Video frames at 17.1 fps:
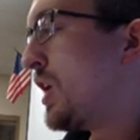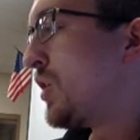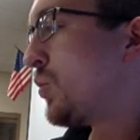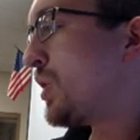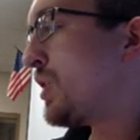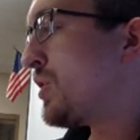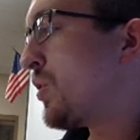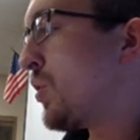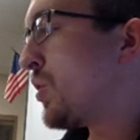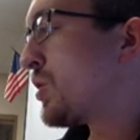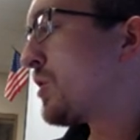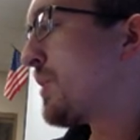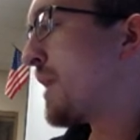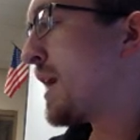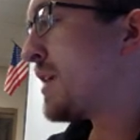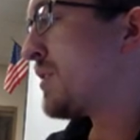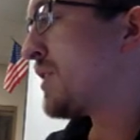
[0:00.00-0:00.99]
With order
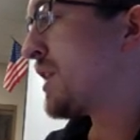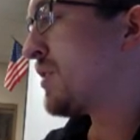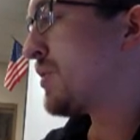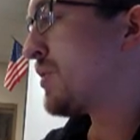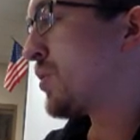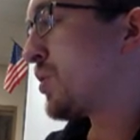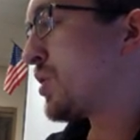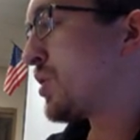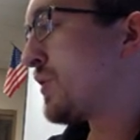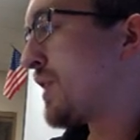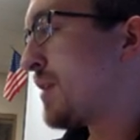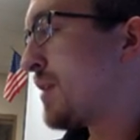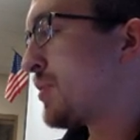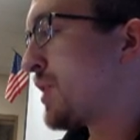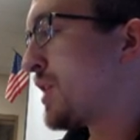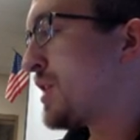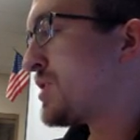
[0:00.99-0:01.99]
mattering, with order of
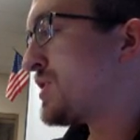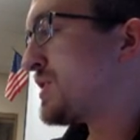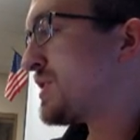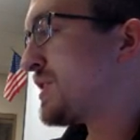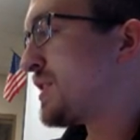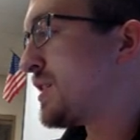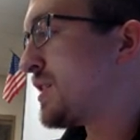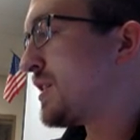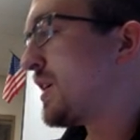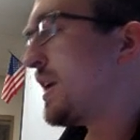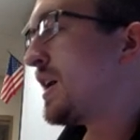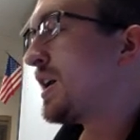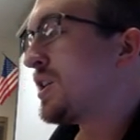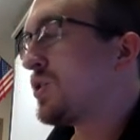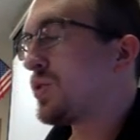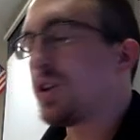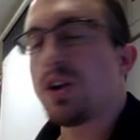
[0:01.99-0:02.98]
operations here,
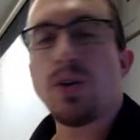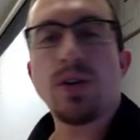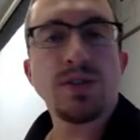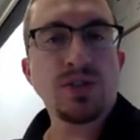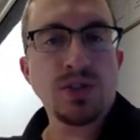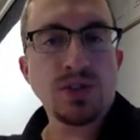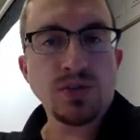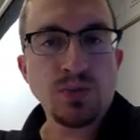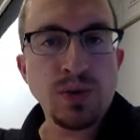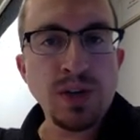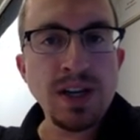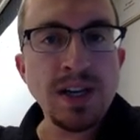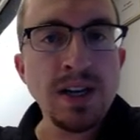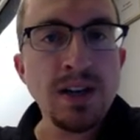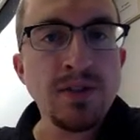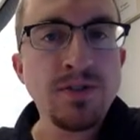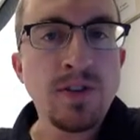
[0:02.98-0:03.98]
you can always just read
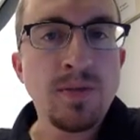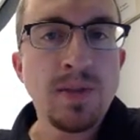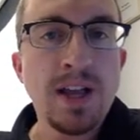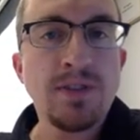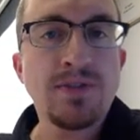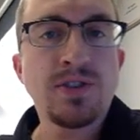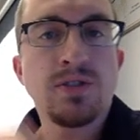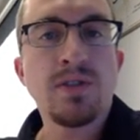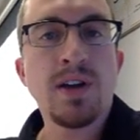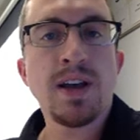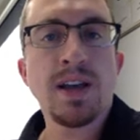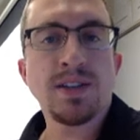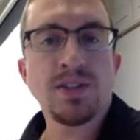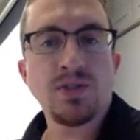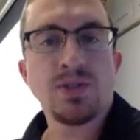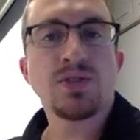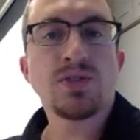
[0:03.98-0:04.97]
it from left to right
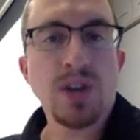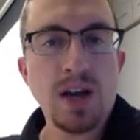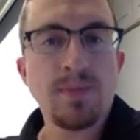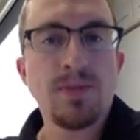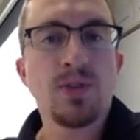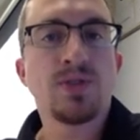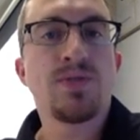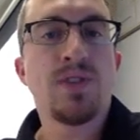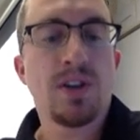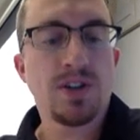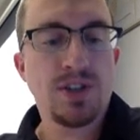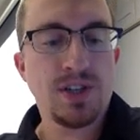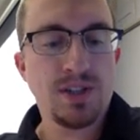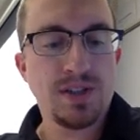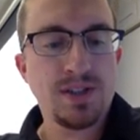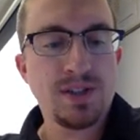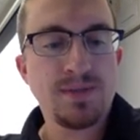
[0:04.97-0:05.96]
as you describe those
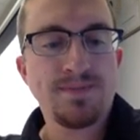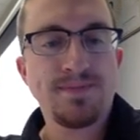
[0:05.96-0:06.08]
functions.